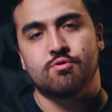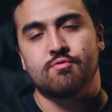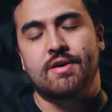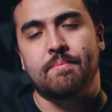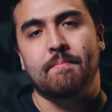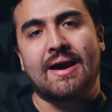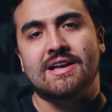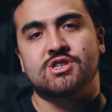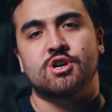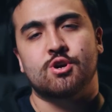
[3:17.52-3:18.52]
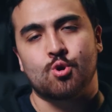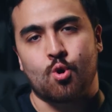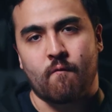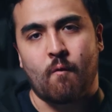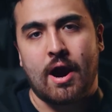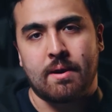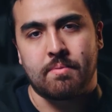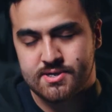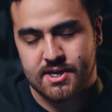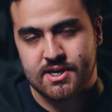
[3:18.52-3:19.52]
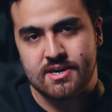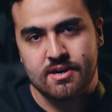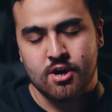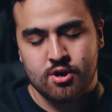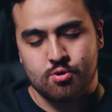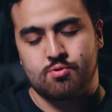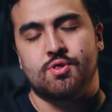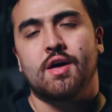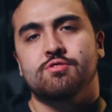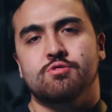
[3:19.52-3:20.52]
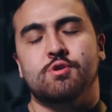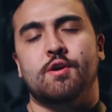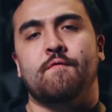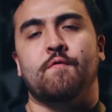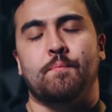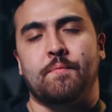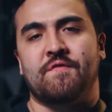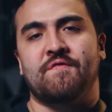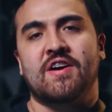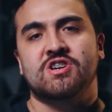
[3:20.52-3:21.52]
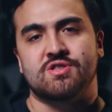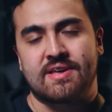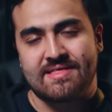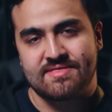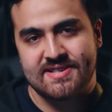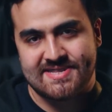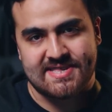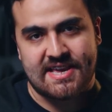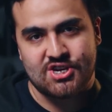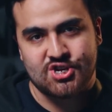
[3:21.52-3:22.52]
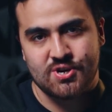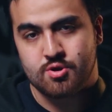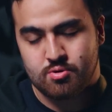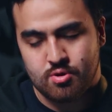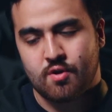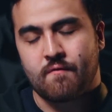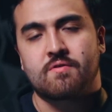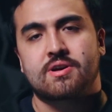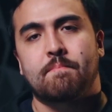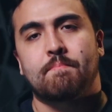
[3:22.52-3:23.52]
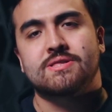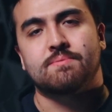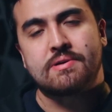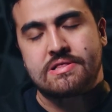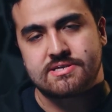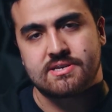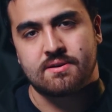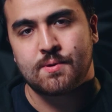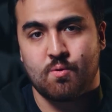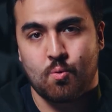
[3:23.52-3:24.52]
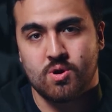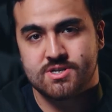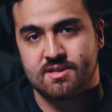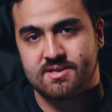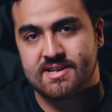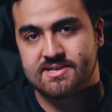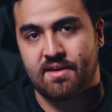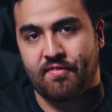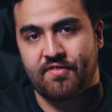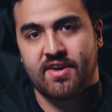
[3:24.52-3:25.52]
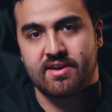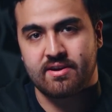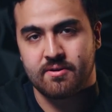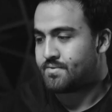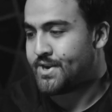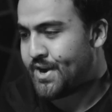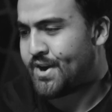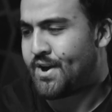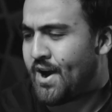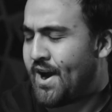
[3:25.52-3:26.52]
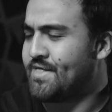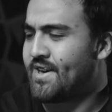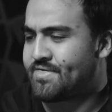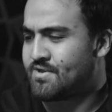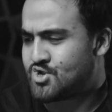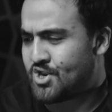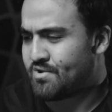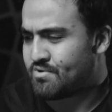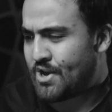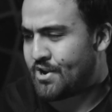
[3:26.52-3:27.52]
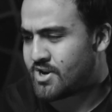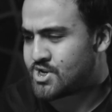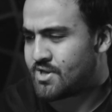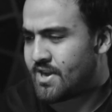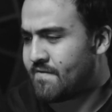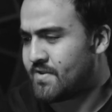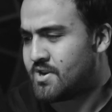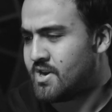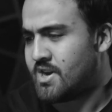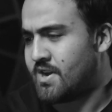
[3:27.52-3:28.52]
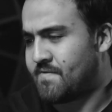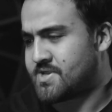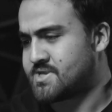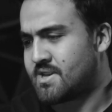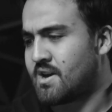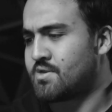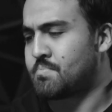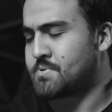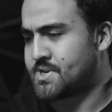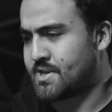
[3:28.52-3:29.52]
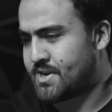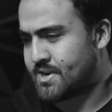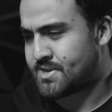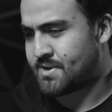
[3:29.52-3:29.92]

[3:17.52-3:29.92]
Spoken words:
do they match your vibe? Here's the key, you're not looking for perfection at this stage. You're looking for compatibility. If you watch the test and think, yeah, I like the general direction, even if it's not 100% yet,